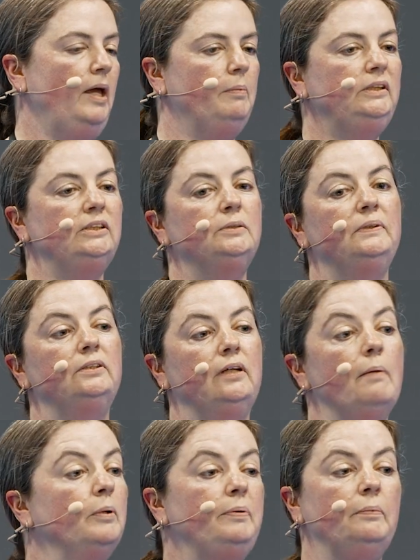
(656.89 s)
maybe just with a
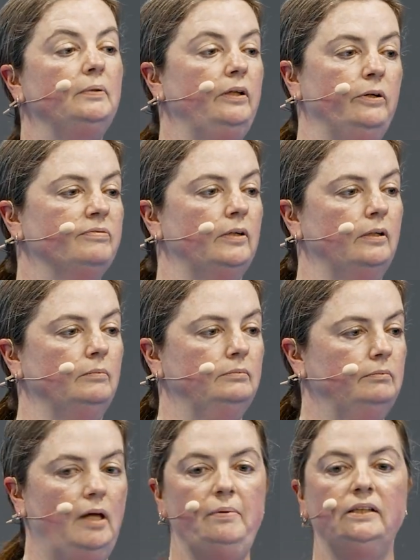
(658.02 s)
couple people in your firm.
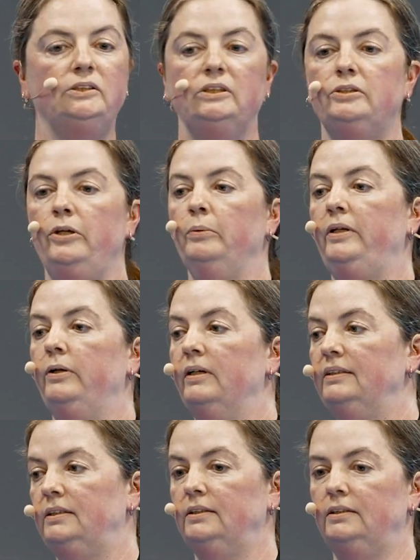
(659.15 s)
Maybe it's just you and your
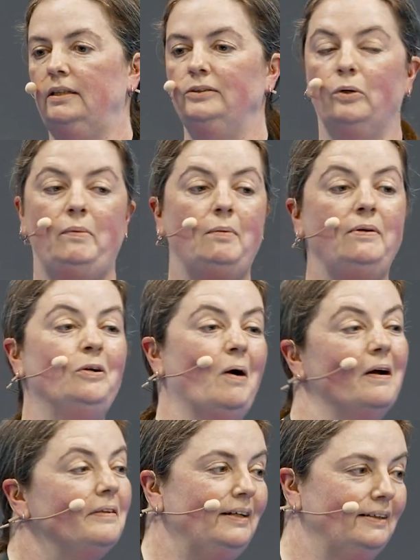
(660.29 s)
assistant, or maybe you
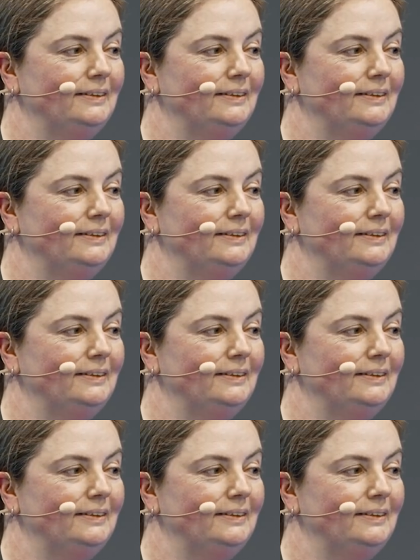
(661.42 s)
are the